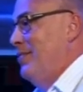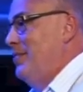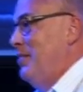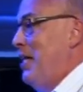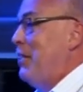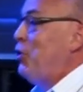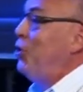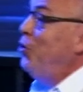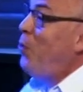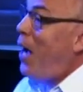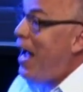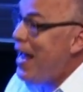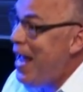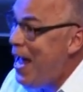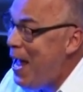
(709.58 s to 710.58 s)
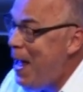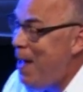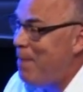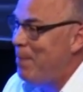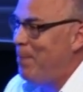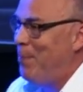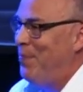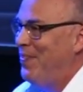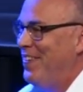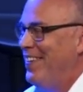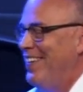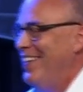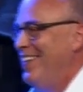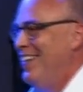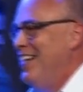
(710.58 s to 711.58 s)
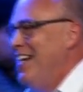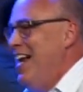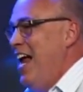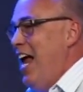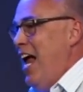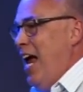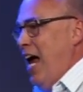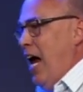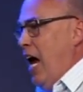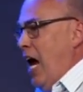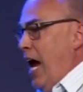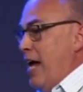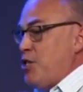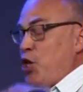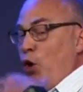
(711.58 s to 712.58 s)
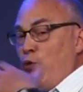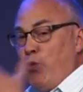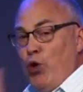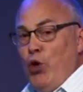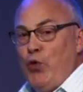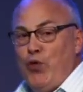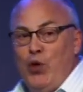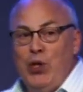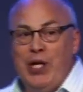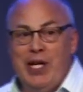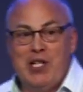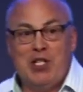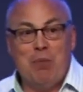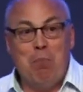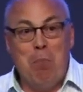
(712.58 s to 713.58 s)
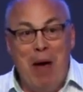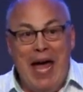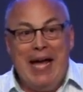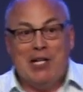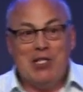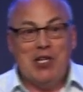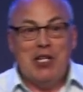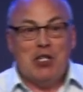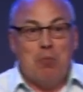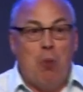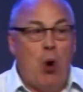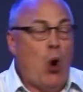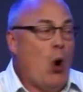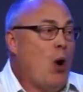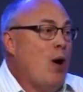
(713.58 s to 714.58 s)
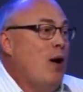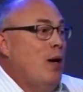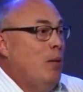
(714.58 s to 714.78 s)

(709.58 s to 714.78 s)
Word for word: that's who I am. And so fruitfulness makes us more